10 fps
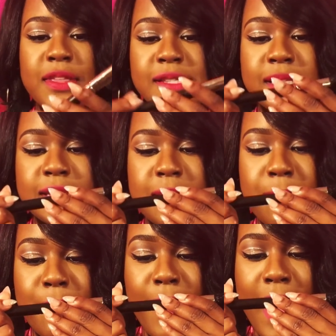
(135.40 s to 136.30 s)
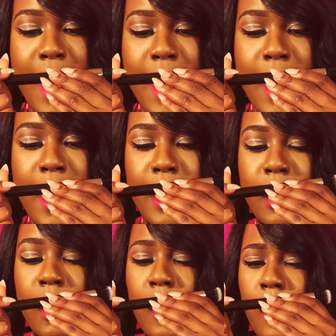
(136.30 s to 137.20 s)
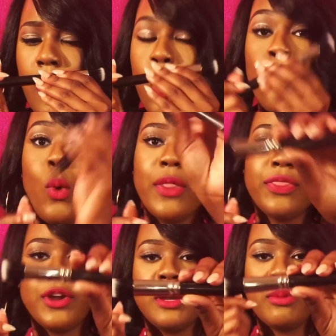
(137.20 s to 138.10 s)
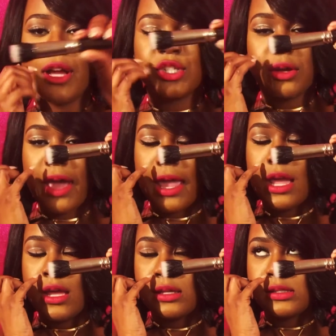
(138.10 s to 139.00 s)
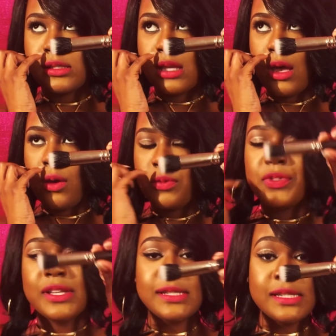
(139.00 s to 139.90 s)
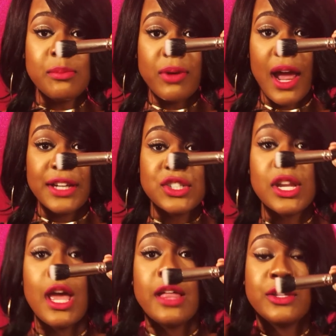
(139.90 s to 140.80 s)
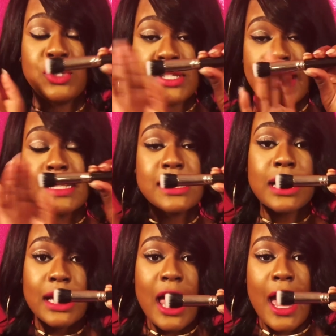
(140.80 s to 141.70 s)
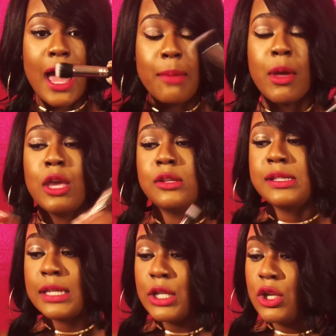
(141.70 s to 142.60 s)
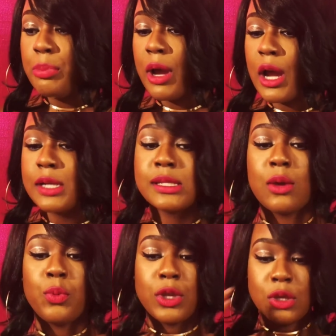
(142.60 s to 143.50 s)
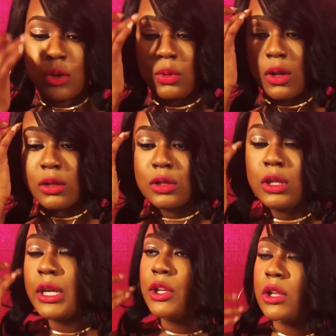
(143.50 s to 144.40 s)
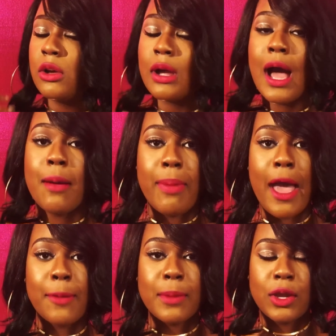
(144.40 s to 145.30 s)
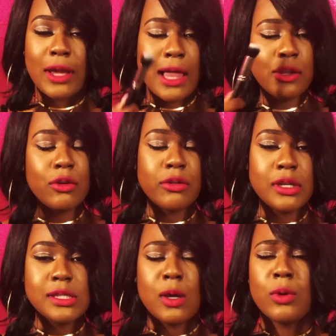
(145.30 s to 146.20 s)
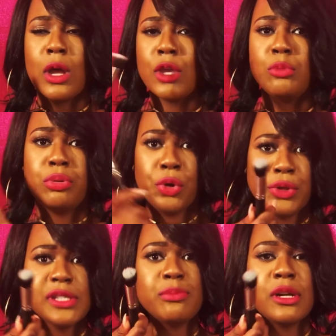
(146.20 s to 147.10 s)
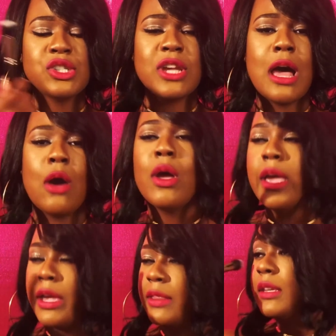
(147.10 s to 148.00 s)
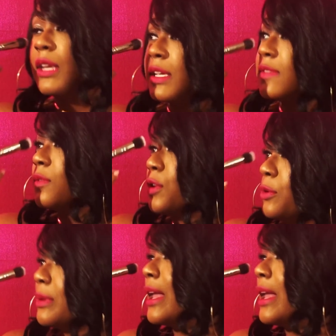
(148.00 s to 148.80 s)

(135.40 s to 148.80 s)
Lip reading: This is the MAC 130 brush. Okay, so this is the brush that you take to the club, you stick in your purse, and when you look in your little compact mirror, you got a little crease going on, you pull this brush out in the dance floor, and